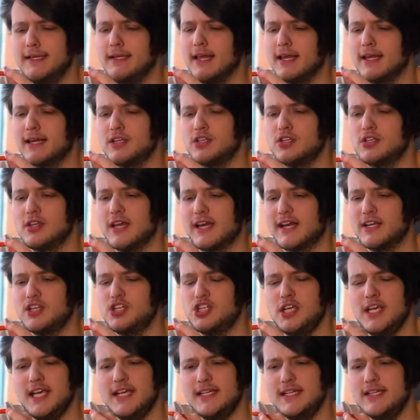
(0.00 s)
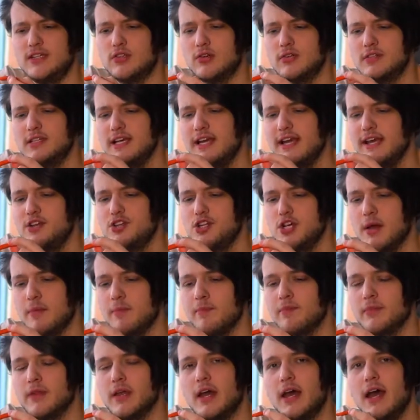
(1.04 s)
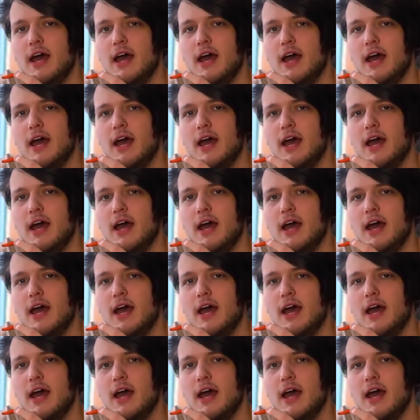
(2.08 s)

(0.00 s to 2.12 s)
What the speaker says: like a cheesy tortilla chip.